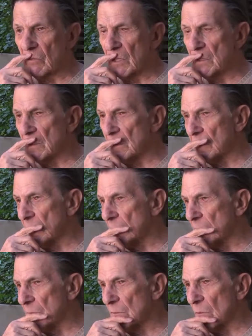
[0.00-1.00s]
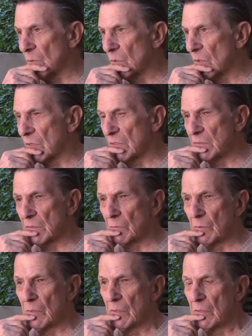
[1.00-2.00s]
reason you don't look is the